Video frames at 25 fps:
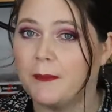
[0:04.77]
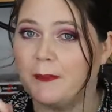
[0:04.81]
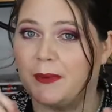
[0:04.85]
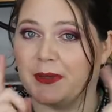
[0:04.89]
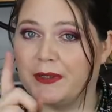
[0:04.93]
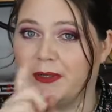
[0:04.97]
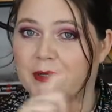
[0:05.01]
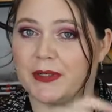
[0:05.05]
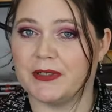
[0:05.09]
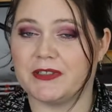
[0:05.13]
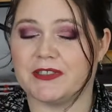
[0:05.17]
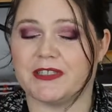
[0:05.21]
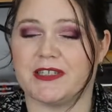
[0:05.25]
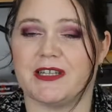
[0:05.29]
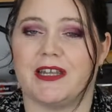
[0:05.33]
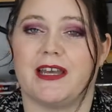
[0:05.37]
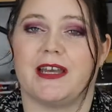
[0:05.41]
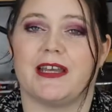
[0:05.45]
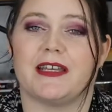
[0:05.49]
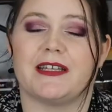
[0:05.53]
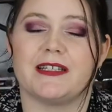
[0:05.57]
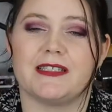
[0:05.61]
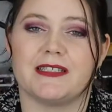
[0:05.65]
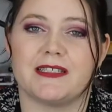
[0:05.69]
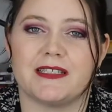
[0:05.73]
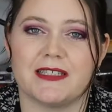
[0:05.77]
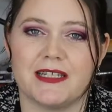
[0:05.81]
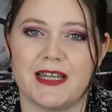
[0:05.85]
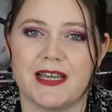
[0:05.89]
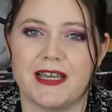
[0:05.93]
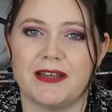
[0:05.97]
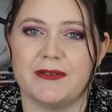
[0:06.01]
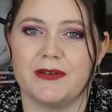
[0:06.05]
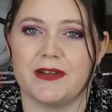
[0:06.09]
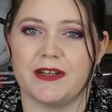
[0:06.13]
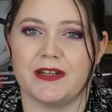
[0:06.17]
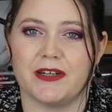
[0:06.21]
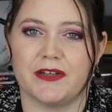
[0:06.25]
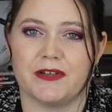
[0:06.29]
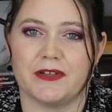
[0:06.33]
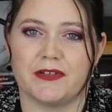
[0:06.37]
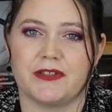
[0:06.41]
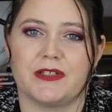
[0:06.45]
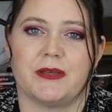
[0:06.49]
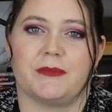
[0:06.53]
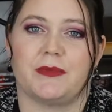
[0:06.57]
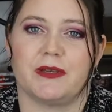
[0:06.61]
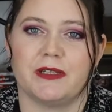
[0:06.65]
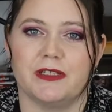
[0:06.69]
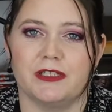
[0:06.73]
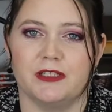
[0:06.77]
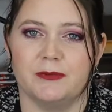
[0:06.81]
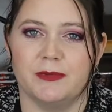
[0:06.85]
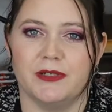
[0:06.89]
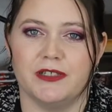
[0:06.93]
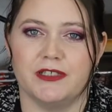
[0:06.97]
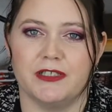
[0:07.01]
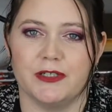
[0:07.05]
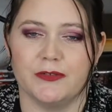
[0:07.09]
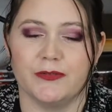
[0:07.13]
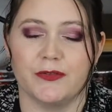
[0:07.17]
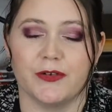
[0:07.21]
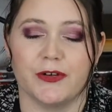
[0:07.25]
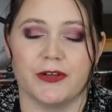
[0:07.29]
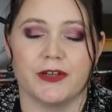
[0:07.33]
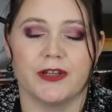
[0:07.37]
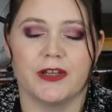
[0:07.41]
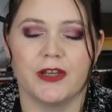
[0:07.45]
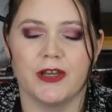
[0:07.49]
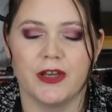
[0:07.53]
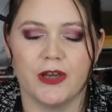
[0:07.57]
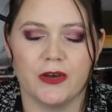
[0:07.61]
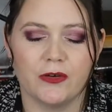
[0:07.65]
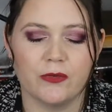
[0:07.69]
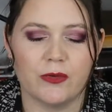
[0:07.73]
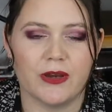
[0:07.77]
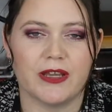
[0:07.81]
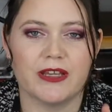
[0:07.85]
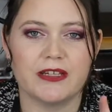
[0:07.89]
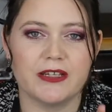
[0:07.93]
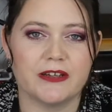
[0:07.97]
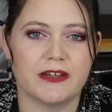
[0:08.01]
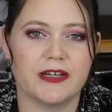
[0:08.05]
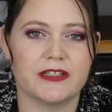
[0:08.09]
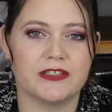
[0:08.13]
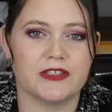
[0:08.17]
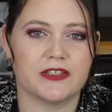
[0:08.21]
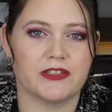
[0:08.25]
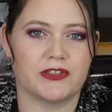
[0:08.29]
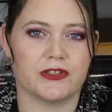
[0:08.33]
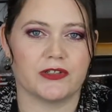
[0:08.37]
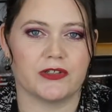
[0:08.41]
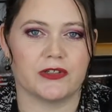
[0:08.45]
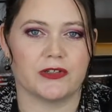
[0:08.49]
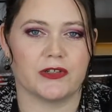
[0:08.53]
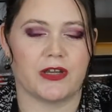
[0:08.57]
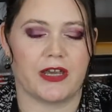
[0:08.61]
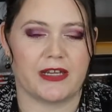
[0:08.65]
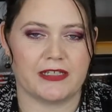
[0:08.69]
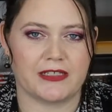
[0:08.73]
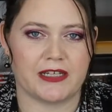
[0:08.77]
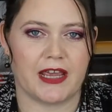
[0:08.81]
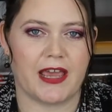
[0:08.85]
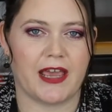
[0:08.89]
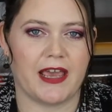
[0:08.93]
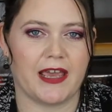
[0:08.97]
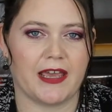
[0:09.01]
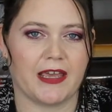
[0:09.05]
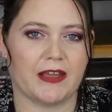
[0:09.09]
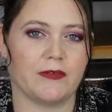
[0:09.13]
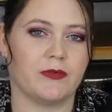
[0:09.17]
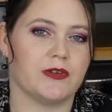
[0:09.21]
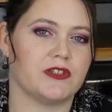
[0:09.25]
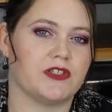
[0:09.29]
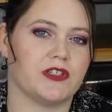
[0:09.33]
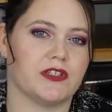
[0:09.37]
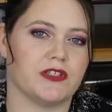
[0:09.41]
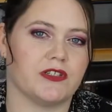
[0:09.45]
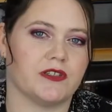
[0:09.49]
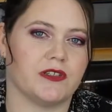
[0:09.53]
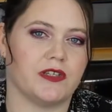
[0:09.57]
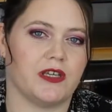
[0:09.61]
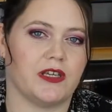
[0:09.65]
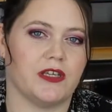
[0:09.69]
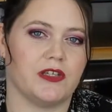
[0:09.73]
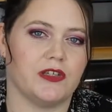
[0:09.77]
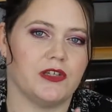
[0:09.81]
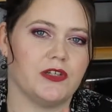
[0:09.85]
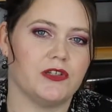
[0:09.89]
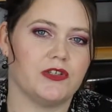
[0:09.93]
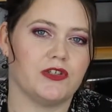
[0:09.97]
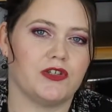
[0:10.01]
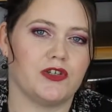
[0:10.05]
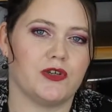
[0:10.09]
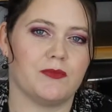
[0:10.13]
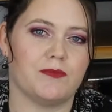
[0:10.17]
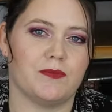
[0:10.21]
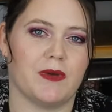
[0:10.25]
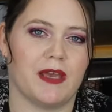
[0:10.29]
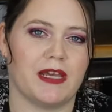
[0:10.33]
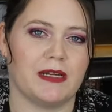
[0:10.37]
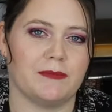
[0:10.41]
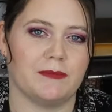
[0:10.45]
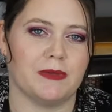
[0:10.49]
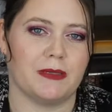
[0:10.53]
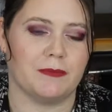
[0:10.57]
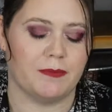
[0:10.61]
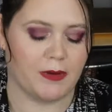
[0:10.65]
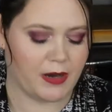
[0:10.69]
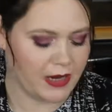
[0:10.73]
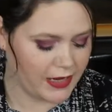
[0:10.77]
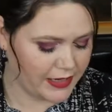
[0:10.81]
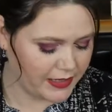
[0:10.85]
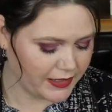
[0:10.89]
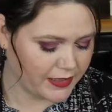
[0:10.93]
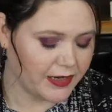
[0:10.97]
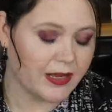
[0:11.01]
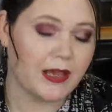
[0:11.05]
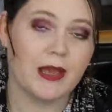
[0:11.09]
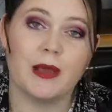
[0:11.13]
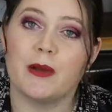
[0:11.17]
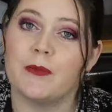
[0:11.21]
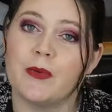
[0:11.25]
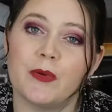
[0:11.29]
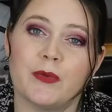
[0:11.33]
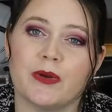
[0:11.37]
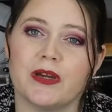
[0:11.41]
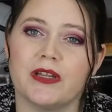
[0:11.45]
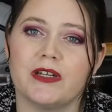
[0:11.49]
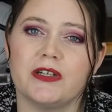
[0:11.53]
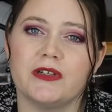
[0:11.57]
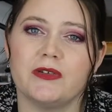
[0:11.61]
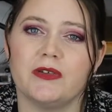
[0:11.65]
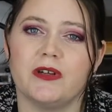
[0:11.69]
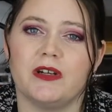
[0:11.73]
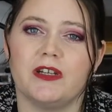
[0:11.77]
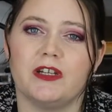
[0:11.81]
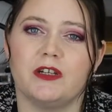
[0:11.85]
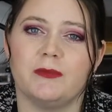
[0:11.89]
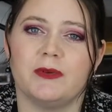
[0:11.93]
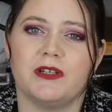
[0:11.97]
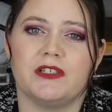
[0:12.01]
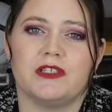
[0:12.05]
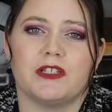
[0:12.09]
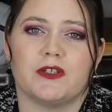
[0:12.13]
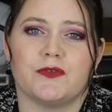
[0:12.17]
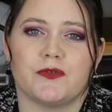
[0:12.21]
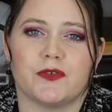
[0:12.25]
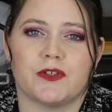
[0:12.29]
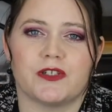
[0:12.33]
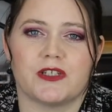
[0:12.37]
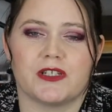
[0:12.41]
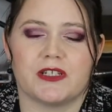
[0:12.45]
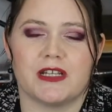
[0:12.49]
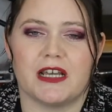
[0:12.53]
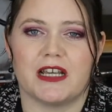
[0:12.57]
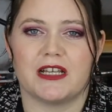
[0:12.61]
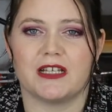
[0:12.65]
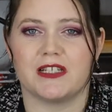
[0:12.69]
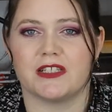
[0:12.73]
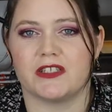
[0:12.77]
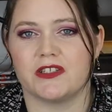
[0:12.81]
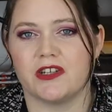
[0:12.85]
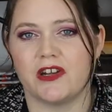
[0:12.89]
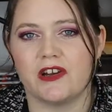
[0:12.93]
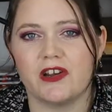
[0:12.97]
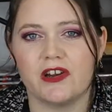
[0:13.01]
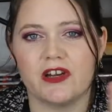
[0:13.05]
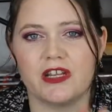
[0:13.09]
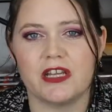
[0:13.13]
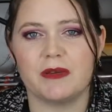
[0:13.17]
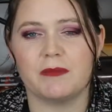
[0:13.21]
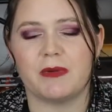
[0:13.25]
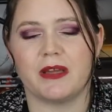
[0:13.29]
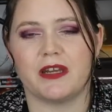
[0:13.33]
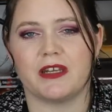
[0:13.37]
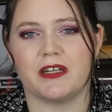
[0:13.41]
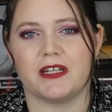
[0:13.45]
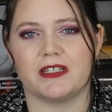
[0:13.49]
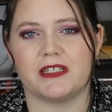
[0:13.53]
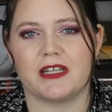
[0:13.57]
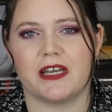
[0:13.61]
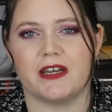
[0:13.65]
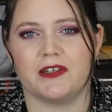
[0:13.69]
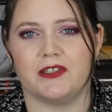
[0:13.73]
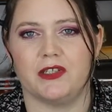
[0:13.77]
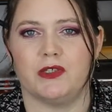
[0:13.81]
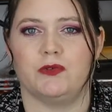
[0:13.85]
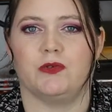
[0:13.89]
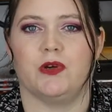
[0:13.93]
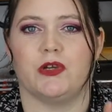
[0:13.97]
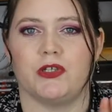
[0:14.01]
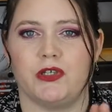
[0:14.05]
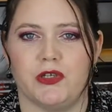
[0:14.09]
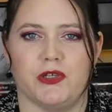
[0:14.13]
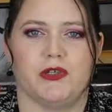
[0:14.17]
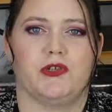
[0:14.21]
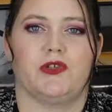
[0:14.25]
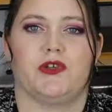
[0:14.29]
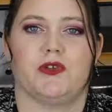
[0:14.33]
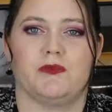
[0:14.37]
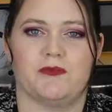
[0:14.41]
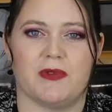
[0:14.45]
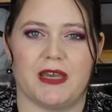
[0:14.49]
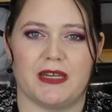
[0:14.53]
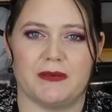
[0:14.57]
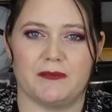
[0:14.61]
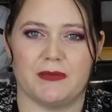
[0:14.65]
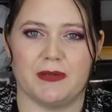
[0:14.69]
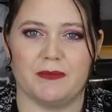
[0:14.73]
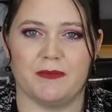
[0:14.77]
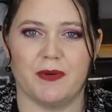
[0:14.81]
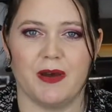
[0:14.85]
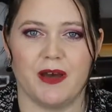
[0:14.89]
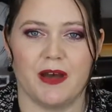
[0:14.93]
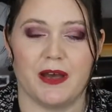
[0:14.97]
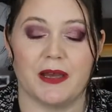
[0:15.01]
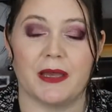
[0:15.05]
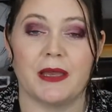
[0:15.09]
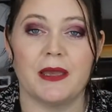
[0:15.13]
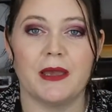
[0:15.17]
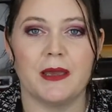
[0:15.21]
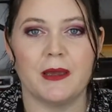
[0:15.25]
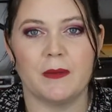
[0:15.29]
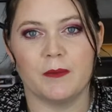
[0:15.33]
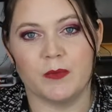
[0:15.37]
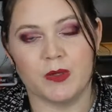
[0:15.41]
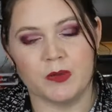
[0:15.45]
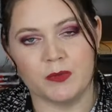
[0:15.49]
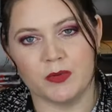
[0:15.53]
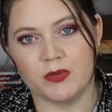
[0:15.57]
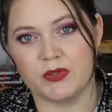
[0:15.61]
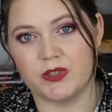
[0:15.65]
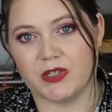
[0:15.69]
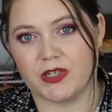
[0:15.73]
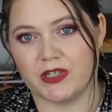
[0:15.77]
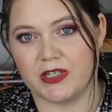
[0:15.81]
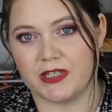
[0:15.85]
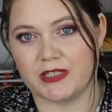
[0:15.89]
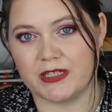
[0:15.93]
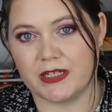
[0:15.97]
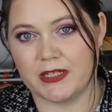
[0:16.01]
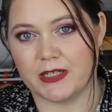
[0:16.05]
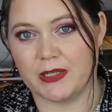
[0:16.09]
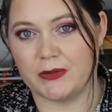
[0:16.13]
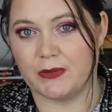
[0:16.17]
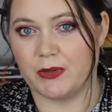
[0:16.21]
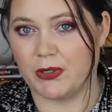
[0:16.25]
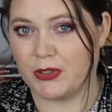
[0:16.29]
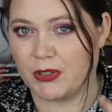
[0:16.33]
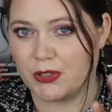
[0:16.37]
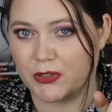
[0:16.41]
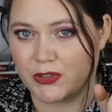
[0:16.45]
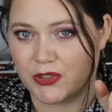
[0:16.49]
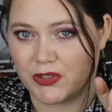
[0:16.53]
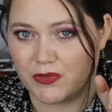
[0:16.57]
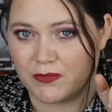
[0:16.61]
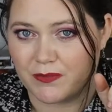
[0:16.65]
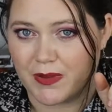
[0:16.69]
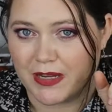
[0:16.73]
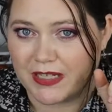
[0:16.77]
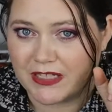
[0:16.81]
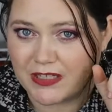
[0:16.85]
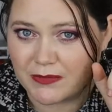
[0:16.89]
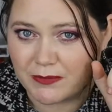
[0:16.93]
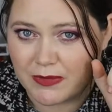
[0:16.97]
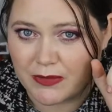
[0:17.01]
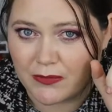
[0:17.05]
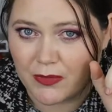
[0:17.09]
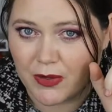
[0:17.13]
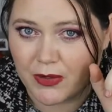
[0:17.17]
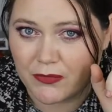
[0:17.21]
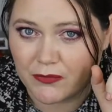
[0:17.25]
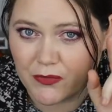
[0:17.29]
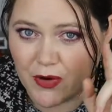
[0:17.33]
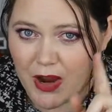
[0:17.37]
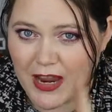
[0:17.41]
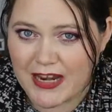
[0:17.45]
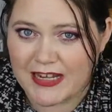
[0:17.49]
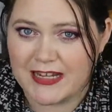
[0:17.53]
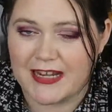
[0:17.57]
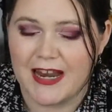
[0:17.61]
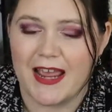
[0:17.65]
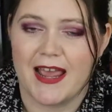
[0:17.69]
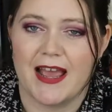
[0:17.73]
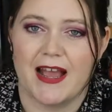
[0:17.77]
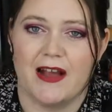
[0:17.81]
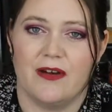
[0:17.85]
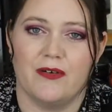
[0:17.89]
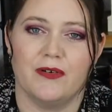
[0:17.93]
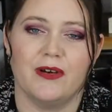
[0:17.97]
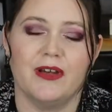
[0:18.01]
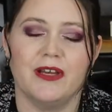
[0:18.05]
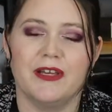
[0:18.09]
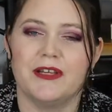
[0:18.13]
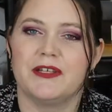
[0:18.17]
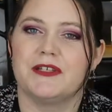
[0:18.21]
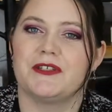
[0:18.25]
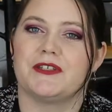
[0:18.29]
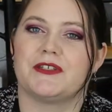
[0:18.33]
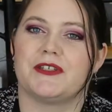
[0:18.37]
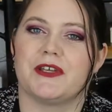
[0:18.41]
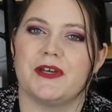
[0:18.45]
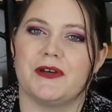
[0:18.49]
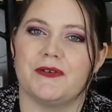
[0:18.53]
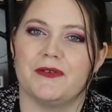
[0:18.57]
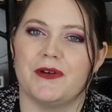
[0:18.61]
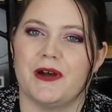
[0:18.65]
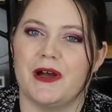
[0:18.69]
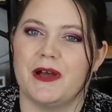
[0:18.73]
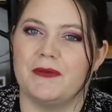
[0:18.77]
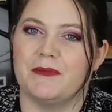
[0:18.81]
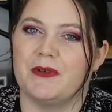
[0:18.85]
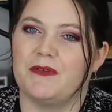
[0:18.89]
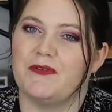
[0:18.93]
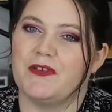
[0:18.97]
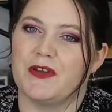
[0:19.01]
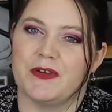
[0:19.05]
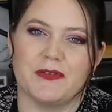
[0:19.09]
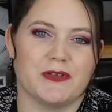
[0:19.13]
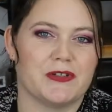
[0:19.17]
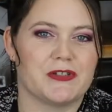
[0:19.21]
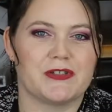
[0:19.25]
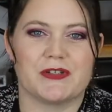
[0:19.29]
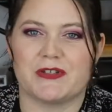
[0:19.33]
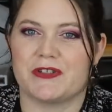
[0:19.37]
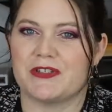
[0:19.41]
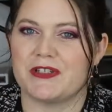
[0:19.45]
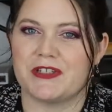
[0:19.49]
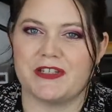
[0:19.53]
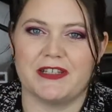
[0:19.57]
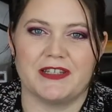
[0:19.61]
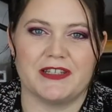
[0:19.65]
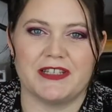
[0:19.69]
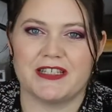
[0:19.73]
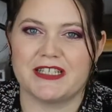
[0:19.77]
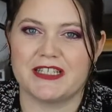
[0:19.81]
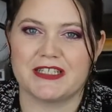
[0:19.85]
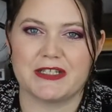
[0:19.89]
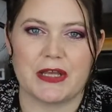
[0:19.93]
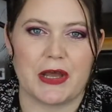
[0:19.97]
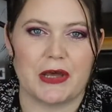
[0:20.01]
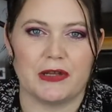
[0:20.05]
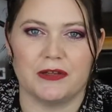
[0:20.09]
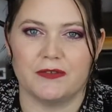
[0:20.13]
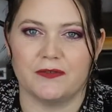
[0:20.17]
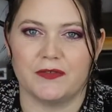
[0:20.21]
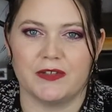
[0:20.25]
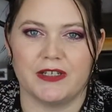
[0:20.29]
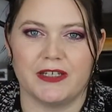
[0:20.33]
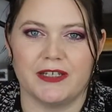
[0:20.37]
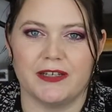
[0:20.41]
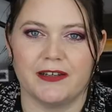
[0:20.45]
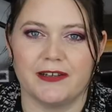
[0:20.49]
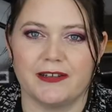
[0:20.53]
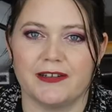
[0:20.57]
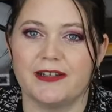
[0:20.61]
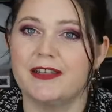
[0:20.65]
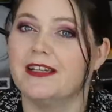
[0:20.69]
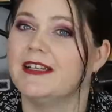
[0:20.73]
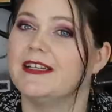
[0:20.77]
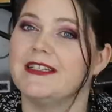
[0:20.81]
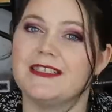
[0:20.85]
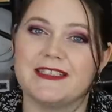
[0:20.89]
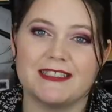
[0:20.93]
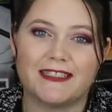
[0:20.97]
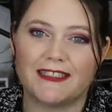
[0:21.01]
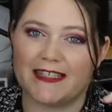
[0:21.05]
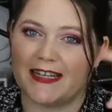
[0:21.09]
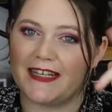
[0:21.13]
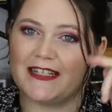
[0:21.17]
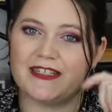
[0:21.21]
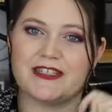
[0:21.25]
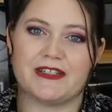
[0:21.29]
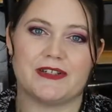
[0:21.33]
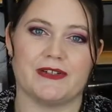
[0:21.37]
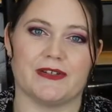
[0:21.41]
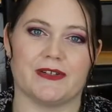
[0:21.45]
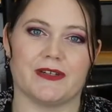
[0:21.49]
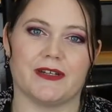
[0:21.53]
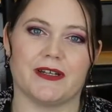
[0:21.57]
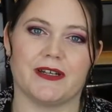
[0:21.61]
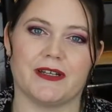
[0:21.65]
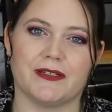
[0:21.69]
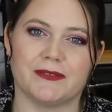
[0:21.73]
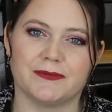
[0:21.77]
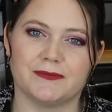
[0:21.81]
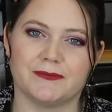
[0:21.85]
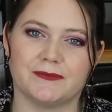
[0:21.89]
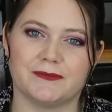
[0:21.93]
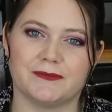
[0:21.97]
But not today, because today we're going to do something a little bit different. We're going to do a tag, which is the YouTube made me buy it. But we're going to do it a little bit different today, because not only am I going to tell you what YouTube made me buy, but I'm also going to tell you what YouTube makes me want right now. So if you're interested in this style of video, stay tuned.